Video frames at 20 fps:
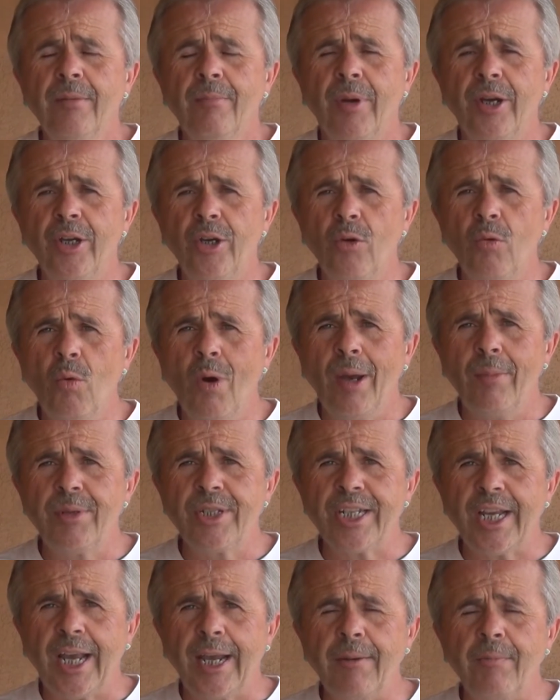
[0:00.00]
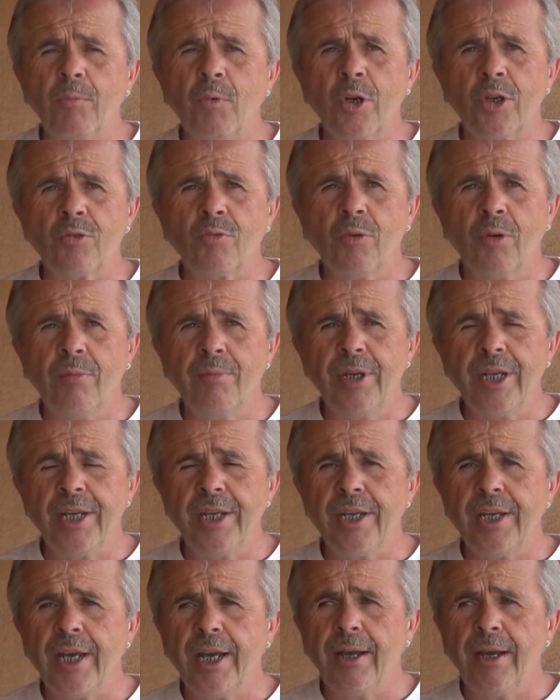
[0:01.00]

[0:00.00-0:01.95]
new website, which will be